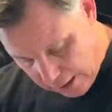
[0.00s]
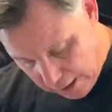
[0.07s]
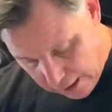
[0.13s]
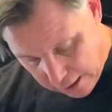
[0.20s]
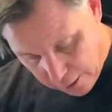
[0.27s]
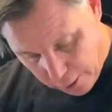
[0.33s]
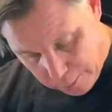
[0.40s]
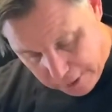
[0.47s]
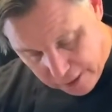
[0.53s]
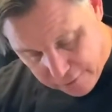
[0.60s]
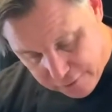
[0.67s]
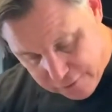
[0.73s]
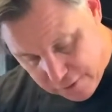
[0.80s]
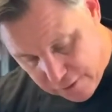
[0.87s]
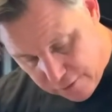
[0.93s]
little bit
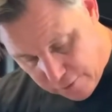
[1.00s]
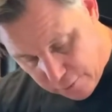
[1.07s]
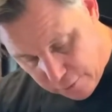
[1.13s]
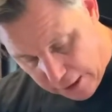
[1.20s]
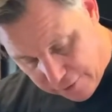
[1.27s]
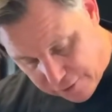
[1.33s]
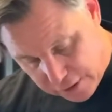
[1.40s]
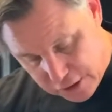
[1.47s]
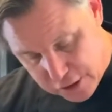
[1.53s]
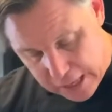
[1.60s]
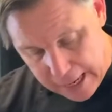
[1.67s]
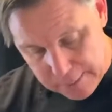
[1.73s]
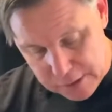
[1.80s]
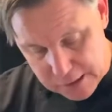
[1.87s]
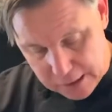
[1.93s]
of roughly
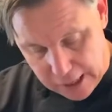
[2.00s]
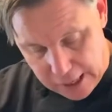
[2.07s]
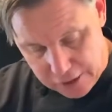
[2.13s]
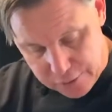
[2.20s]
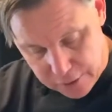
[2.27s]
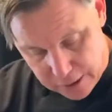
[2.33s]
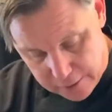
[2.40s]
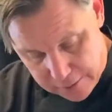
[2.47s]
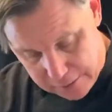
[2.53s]
chopped cilantro,